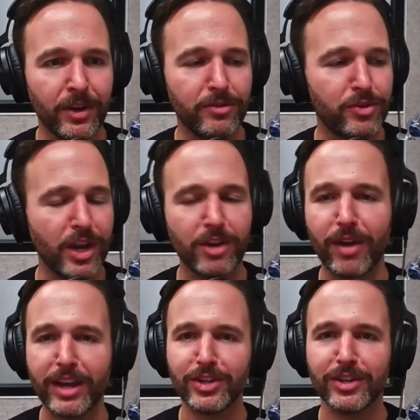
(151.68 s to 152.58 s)

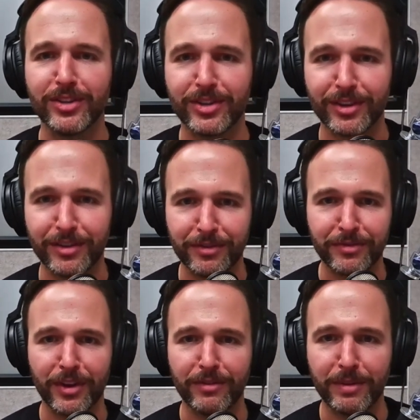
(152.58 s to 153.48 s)
generations
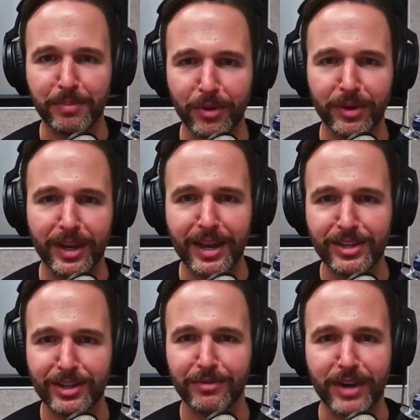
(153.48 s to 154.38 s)
of
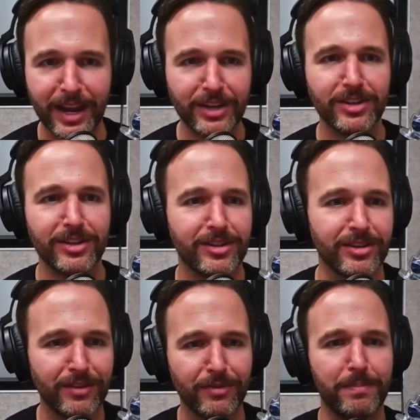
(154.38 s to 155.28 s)
employees, different ages
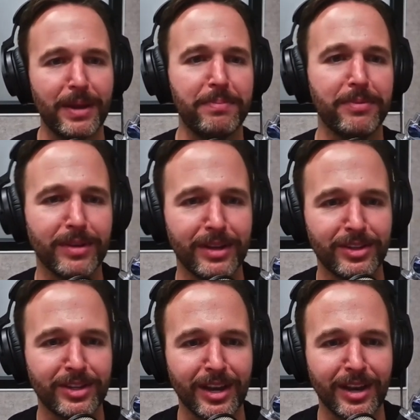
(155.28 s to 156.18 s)
and different people,
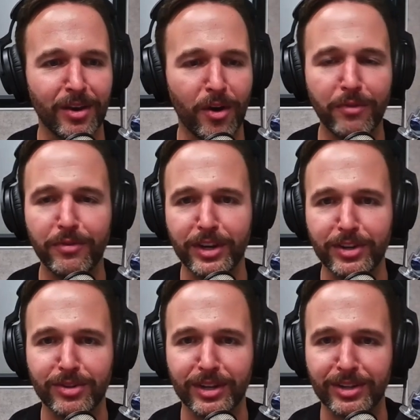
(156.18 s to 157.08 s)
it's often
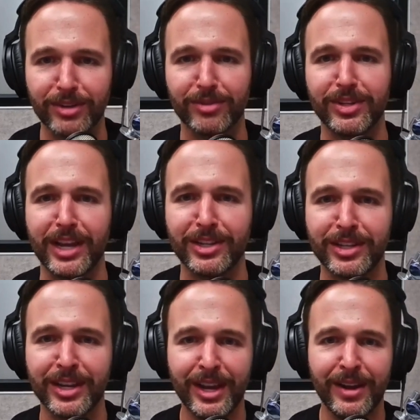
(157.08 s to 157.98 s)
interesting to
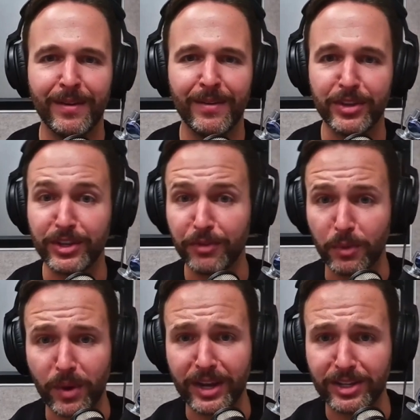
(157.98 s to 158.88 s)
assess the
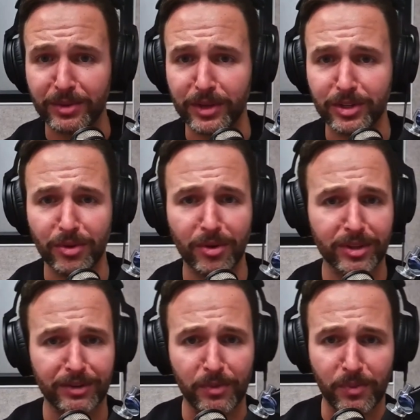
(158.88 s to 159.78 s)
different ways that we talk,
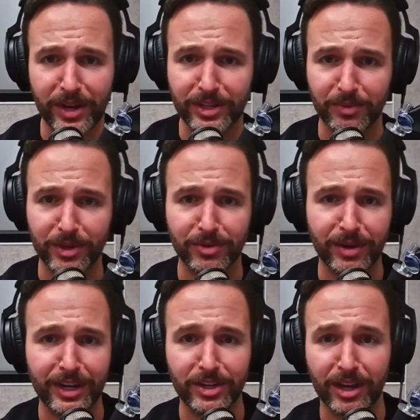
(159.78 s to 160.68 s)
the different ways that we
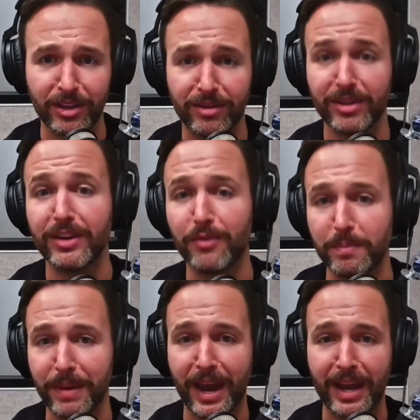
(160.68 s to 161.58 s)
treat each other, and the
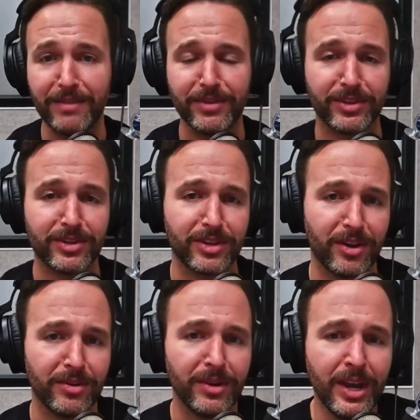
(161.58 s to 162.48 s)
different behaviours.
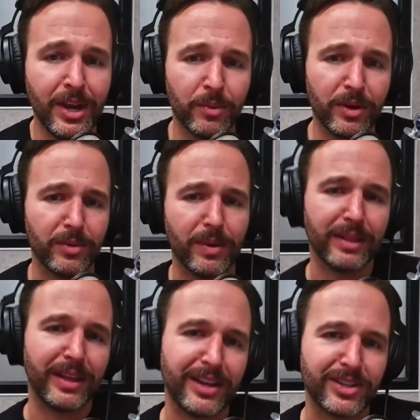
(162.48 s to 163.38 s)
So why don't you
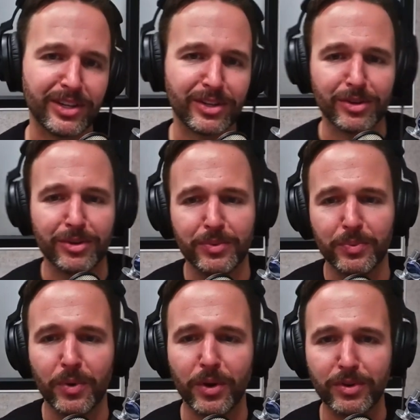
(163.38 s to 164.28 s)
lead us into
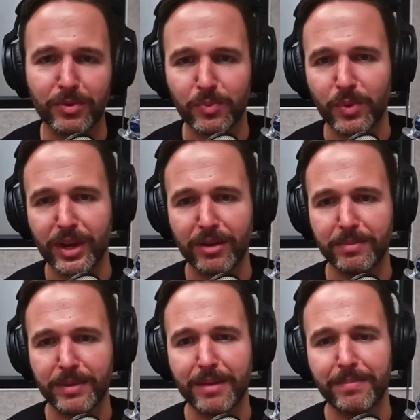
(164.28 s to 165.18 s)
what we're going
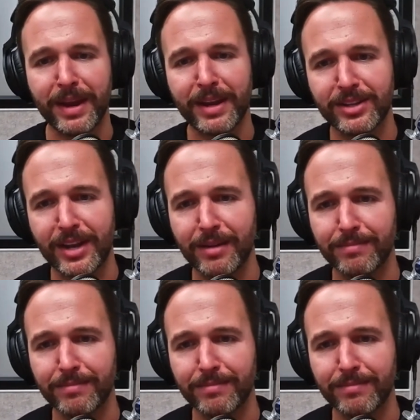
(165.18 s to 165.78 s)
to be unpacking today?